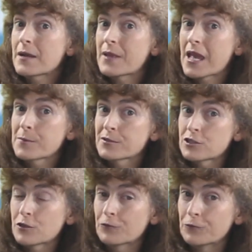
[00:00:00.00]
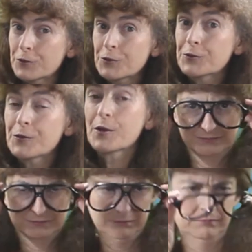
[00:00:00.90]
be able to view
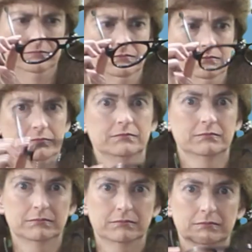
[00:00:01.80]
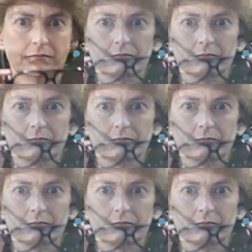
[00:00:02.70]
with the naked eye. We